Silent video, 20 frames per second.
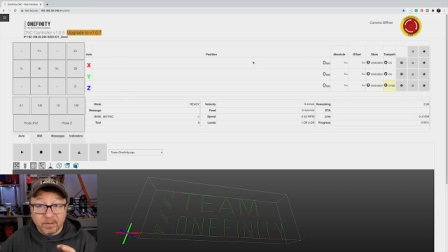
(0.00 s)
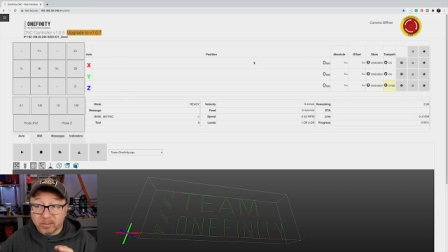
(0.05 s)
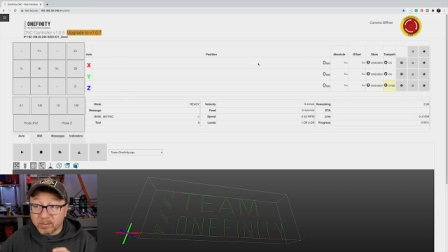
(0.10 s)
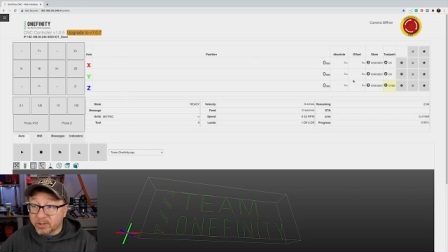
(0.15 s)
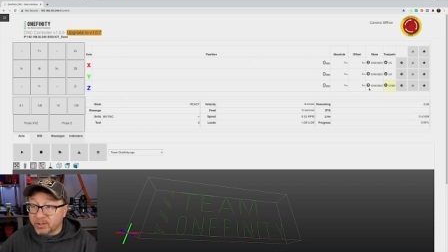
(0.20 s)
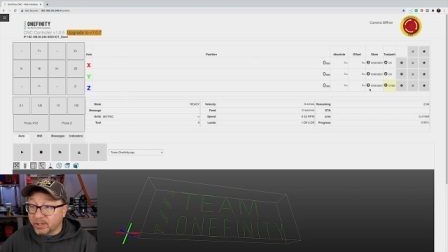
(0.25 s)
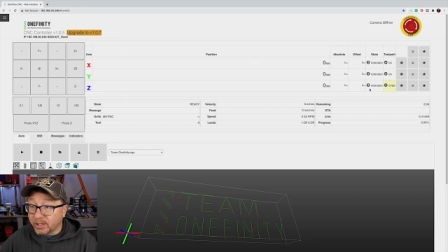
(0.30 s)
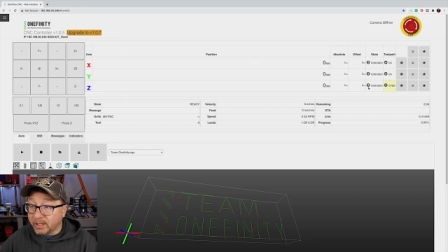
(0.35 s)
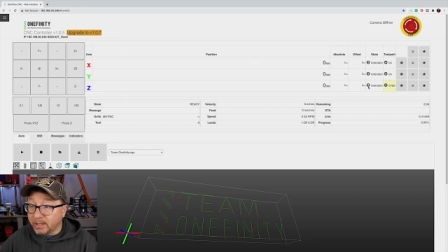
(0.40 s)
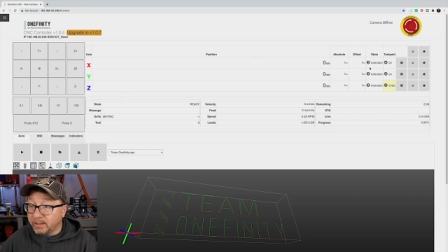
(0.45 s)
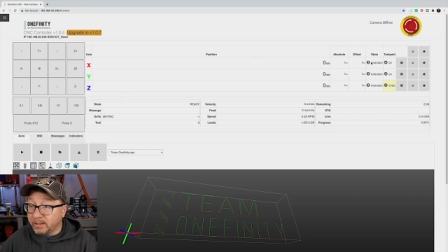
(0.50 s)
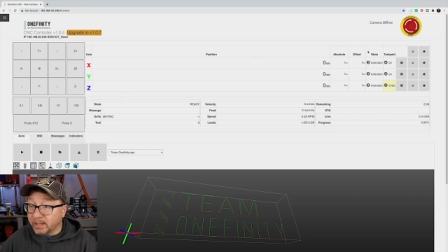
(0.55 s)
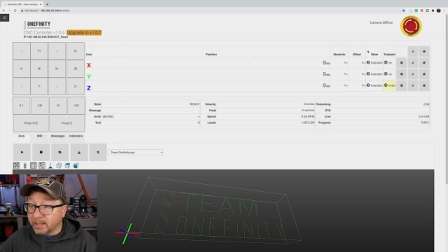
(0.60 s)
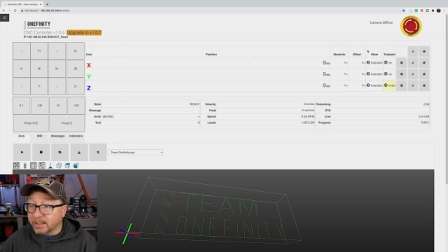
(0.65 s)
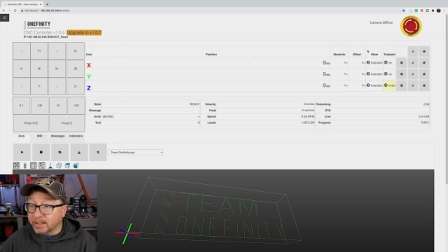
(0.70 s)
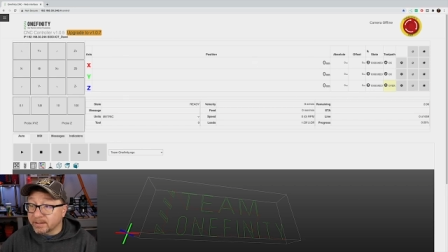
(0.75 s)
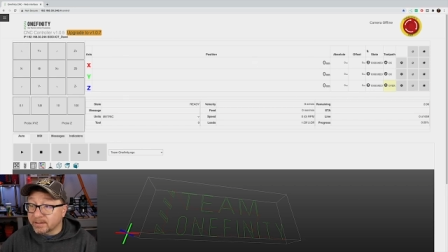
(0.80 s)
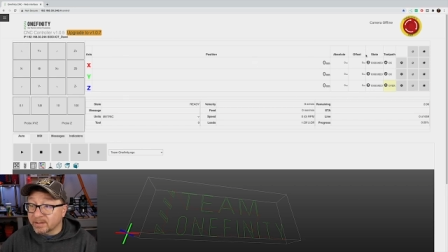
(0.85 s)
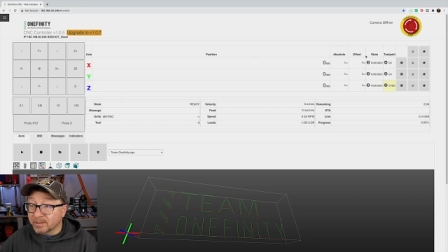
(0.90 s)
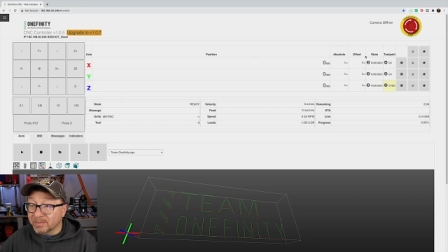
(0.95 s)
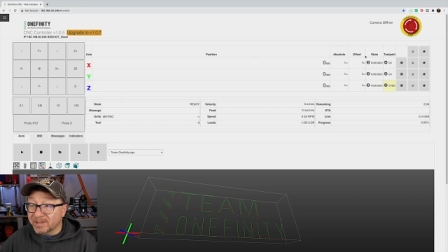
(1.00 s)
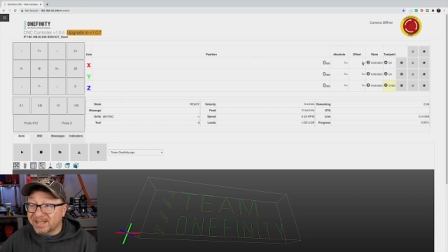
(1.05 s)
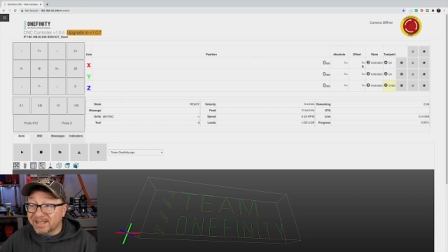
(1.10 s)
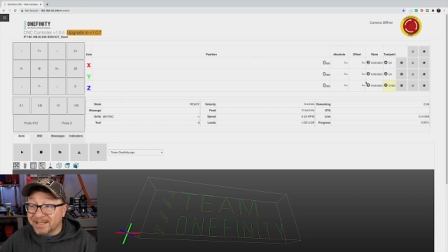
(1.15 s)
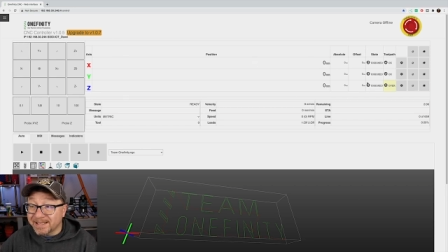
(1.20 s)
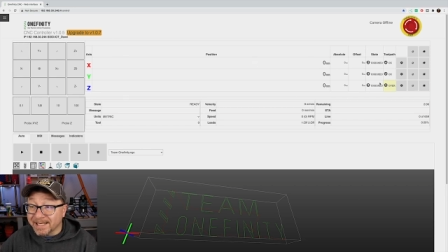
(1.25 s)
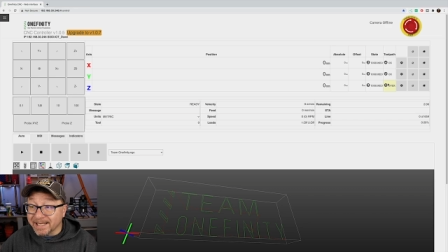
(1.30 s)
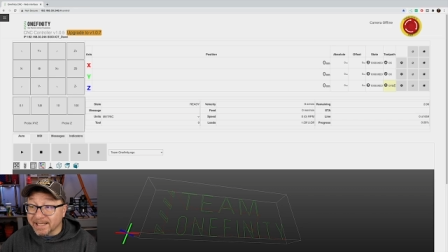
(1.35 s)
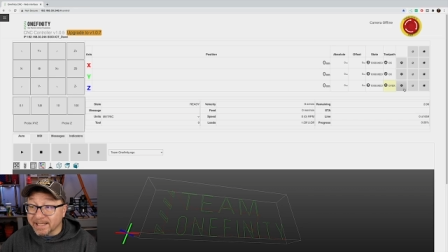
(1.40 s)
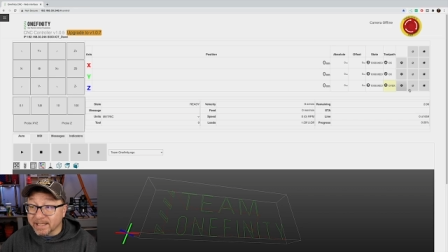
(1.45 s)
machine and some
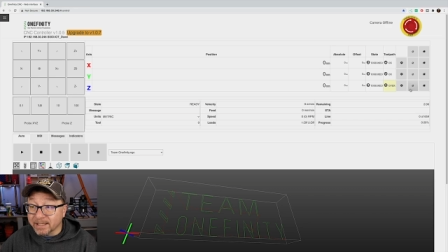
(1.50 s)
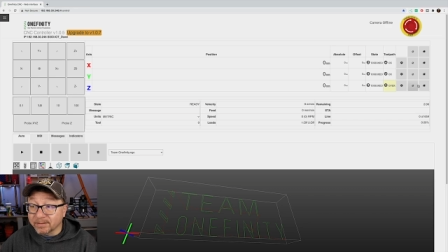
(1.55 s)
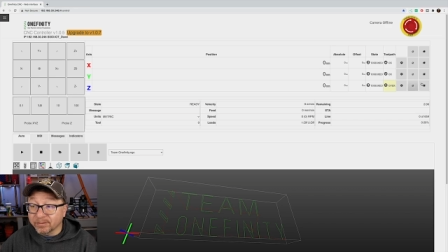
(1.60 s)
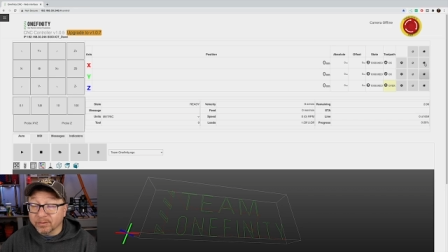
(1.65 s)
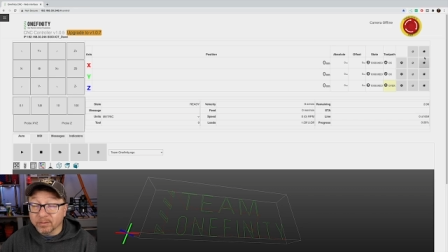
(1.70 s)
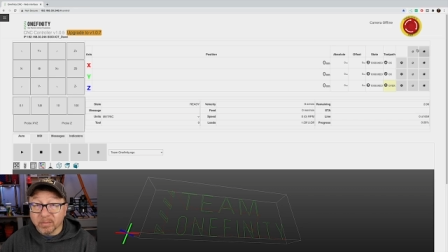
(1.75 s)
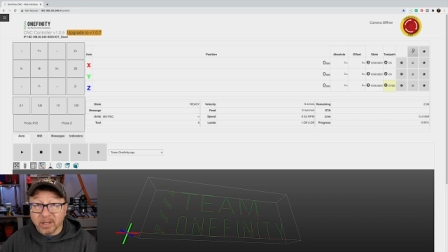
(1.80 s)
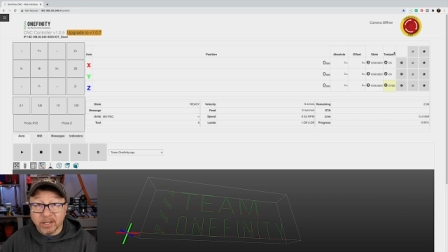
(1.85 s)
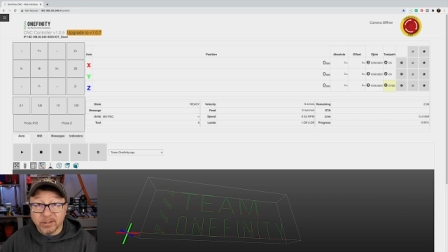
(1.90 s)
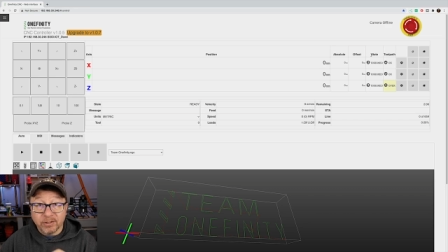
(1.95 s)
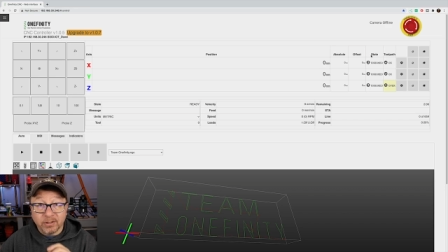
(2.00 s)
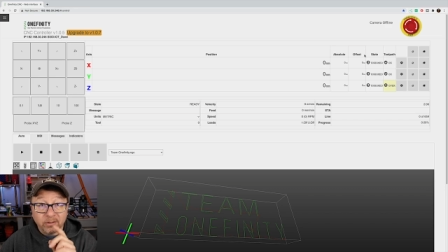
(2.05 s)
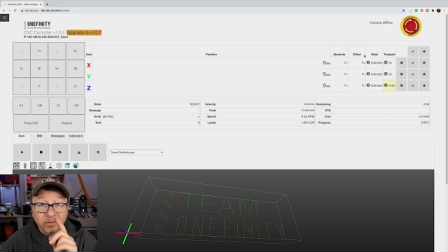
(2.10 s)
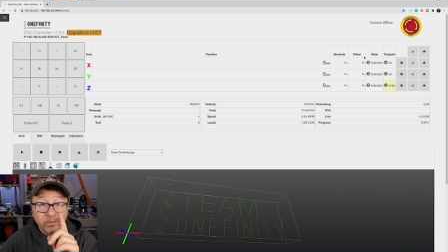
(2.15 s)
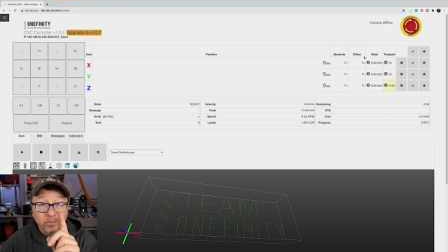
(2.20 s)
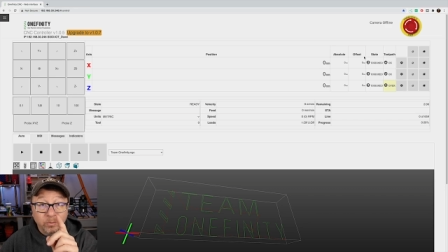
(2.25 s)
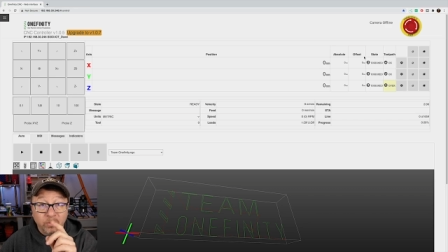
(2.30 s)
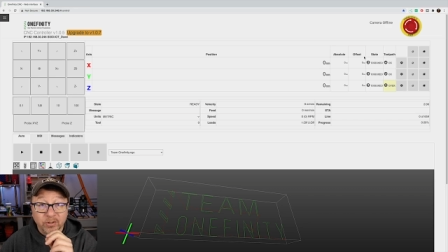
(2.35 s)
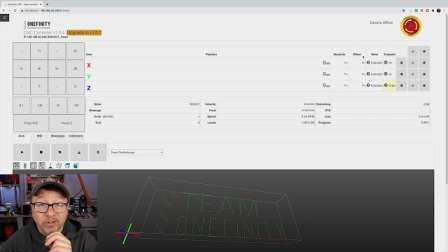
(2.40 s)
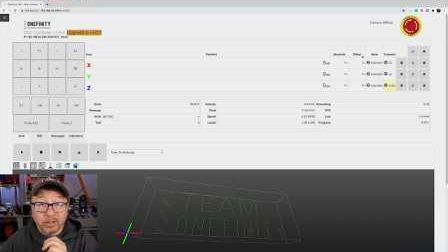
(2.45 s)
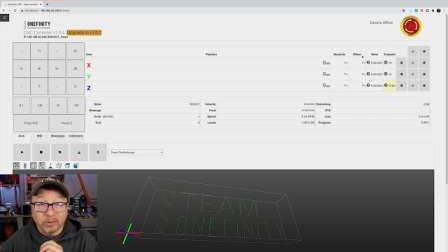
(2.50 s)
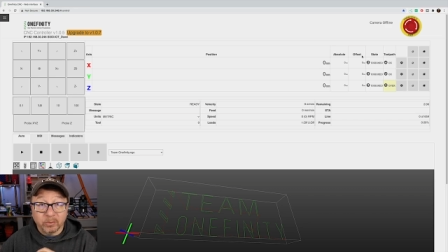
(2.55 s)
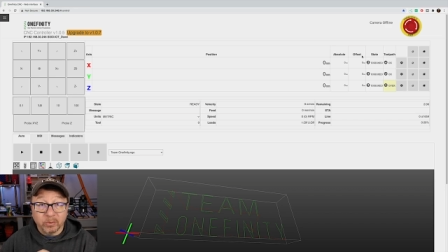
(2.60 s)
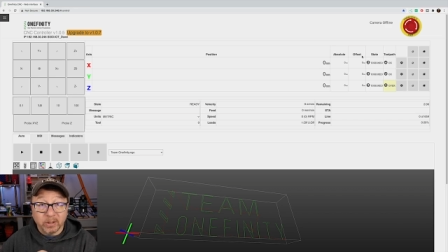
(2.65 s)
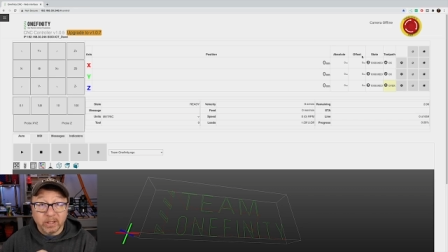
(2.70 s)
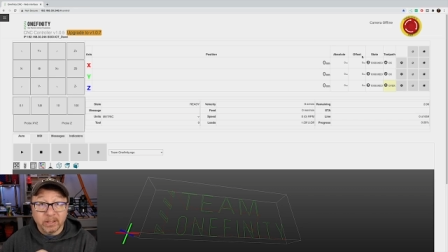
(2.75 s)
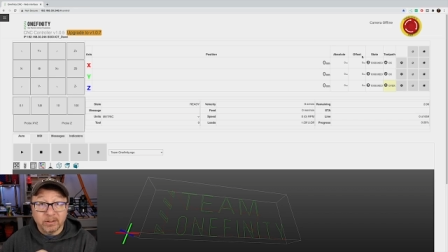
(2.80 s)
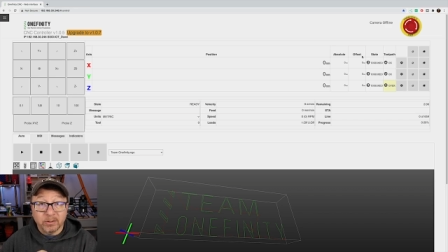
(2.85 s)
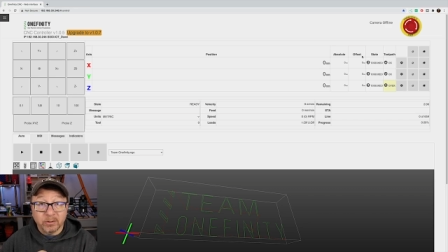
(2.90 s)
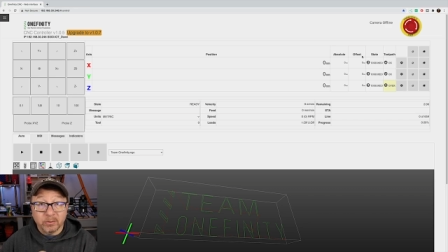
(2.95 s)
state information which I will
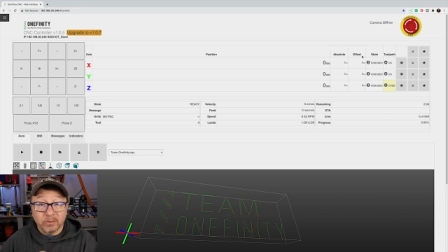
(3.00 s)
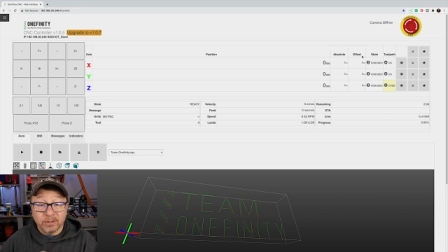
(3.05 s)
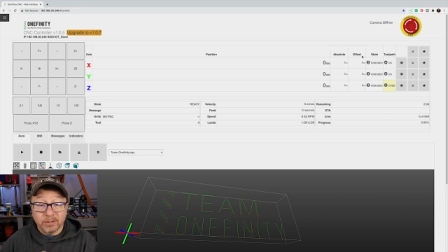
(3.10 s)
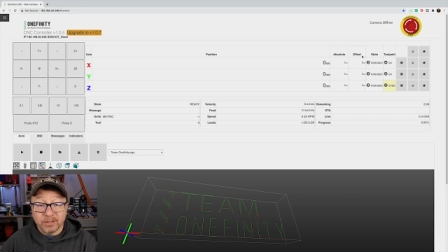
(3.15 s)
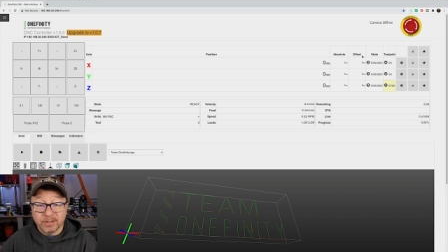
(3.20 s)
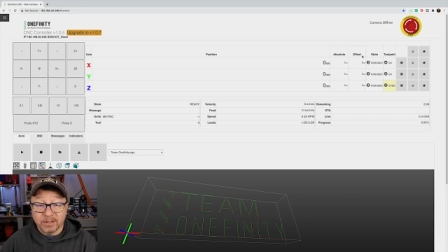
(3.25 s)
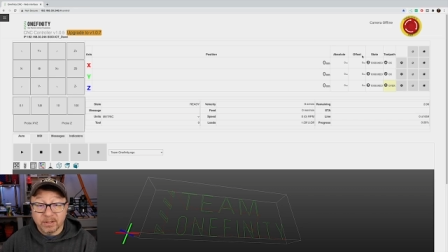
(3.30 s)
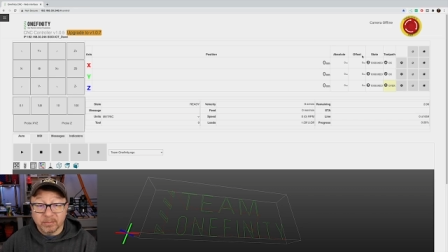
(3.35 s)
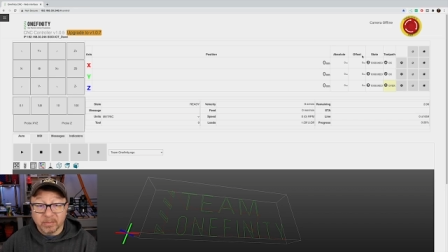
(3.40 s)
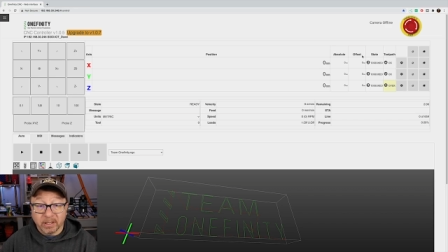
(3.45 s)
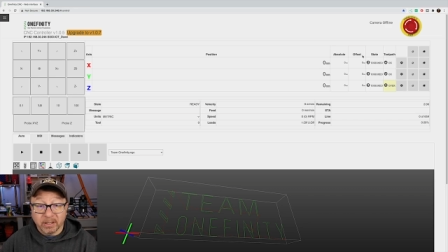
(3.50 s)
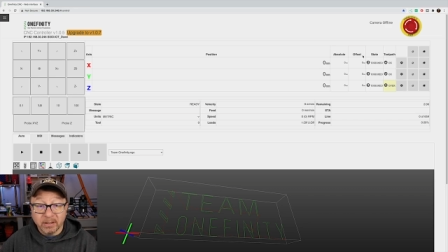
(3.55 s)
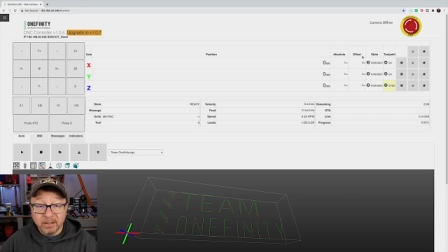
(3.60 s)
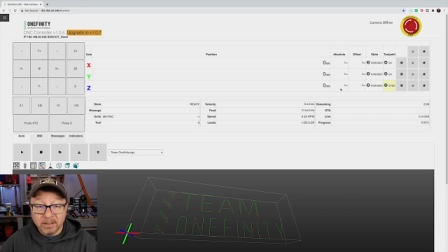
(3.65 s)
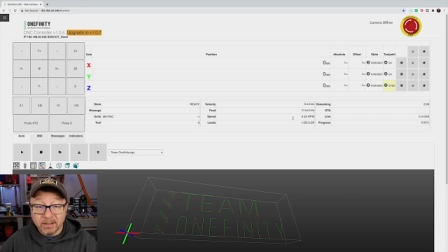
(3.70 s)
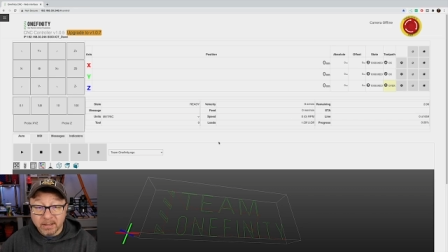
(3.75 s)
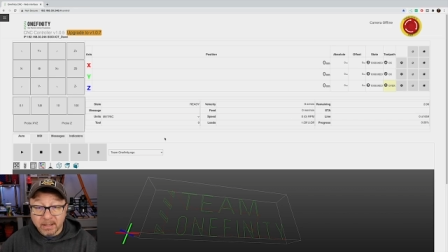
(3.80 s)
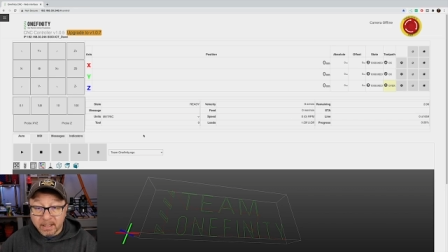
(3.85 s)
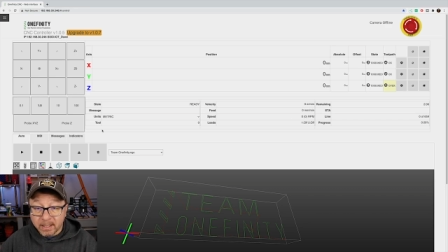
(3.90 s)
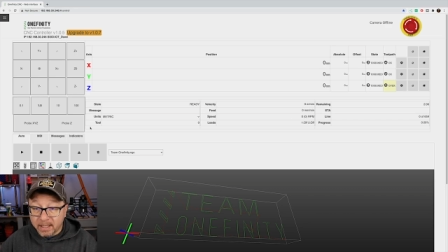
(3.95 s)
get to in just a minute.